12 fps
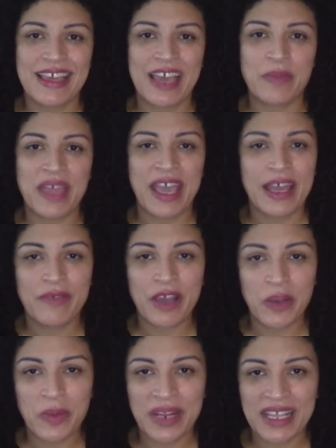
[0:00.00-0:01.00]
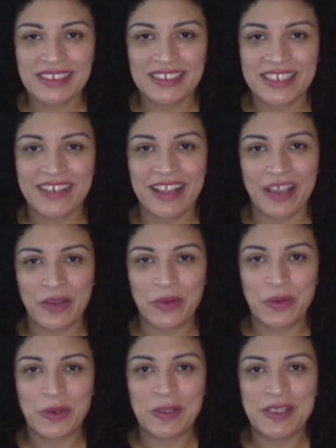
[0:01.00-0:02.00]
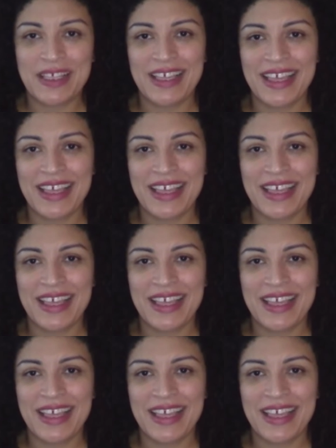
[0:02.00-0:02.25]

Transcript: I'm the head of Equity Engineering at Google.